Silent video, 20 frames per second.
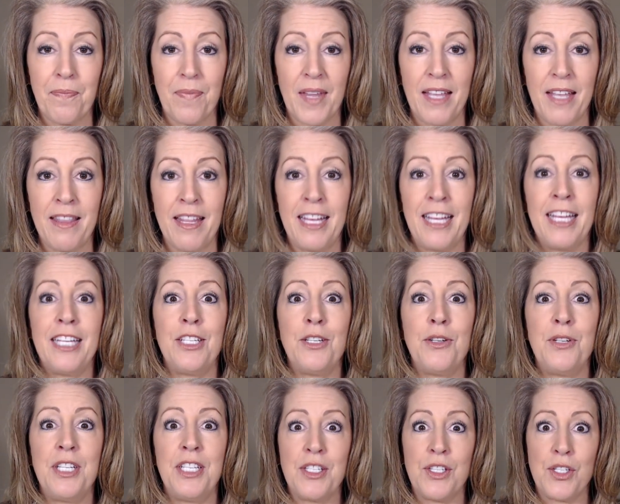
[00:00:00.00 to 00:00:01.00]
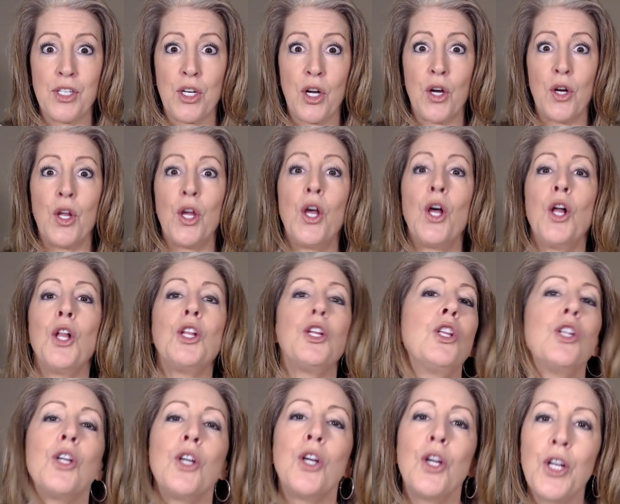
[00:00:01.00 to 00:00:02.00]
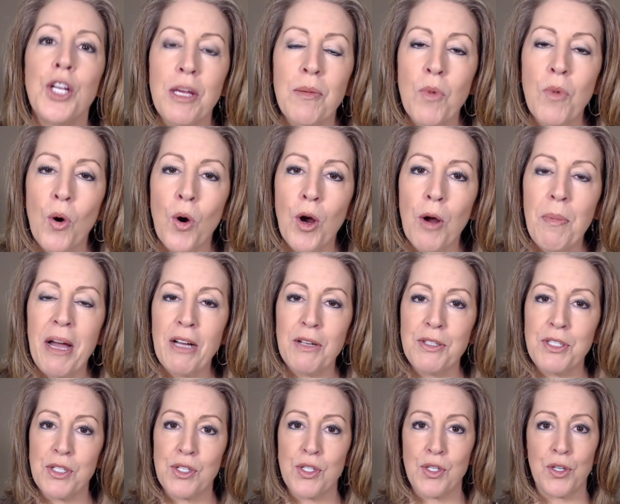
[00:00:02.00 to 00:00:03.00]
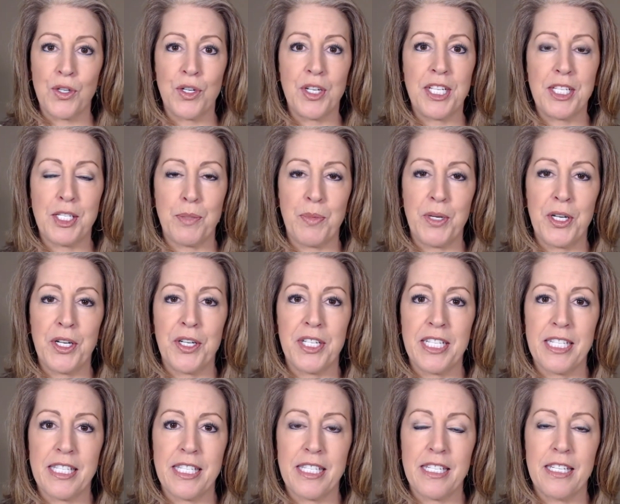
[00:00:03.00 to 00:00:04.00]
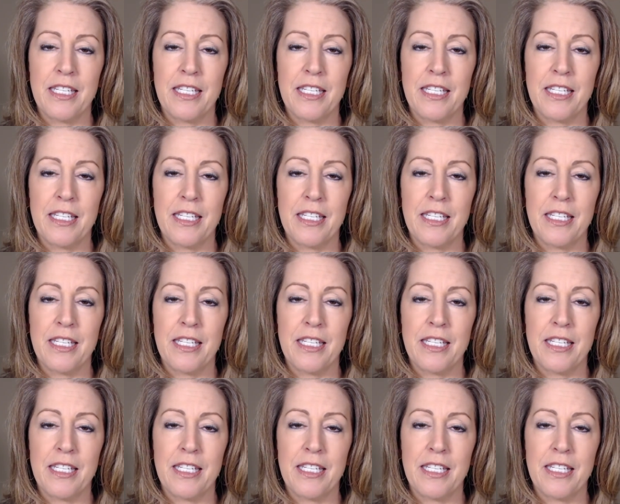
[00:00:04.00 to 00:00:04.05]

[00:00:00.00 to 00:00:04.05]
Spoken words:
And then you need to start learning more about discerning spirits.